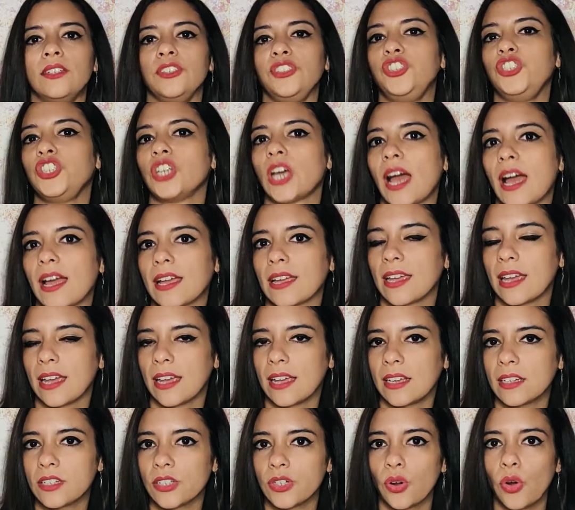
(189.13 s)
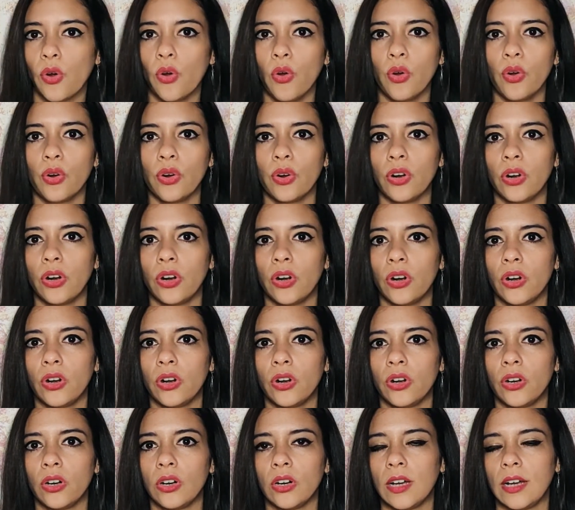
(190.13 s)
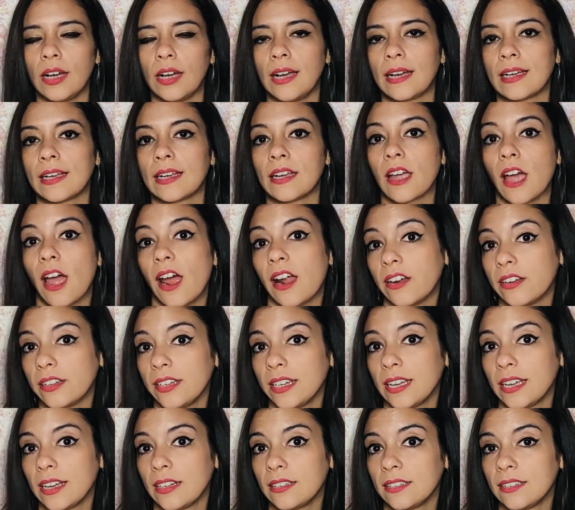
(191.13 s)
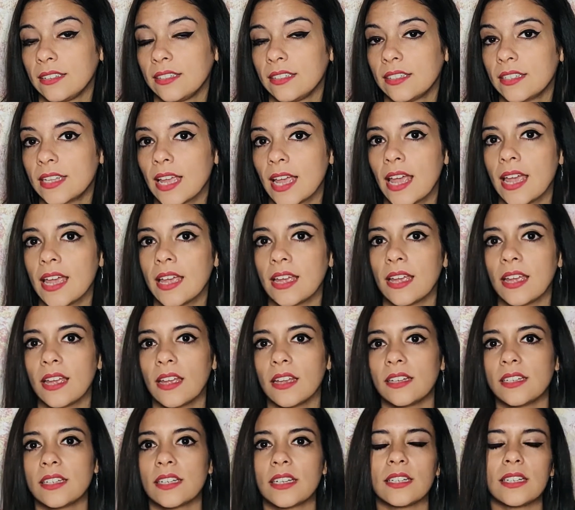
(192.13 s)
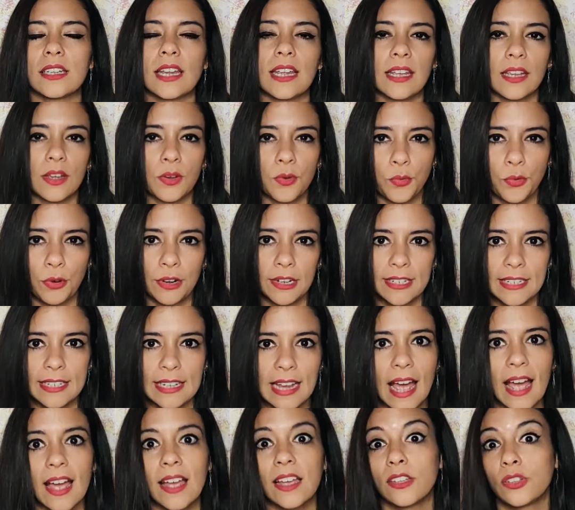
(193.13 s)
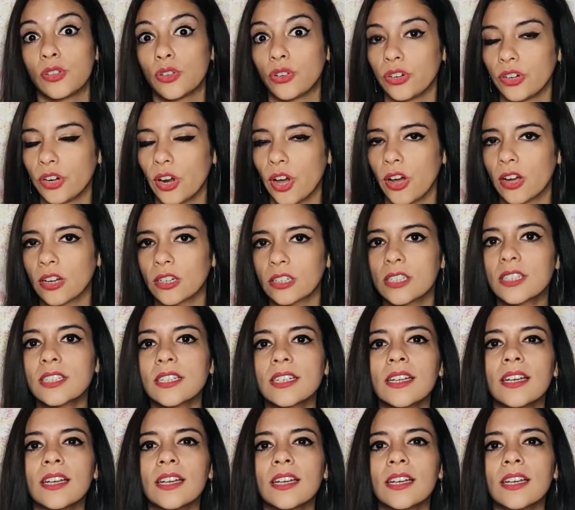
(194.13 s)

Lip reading: jacket or a cardigan instead. They can wear ties or not.